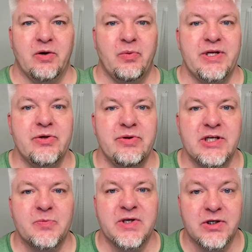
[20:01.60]
We do
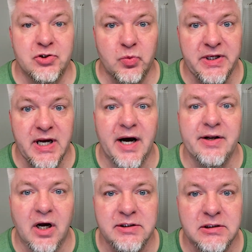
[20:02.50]
this because we are
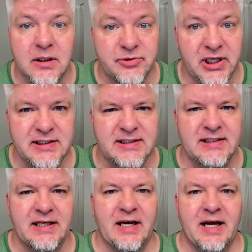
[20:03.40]
not obsessed.
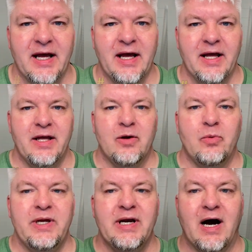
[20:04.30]

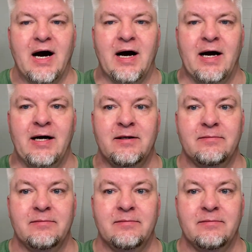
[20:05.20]
We are,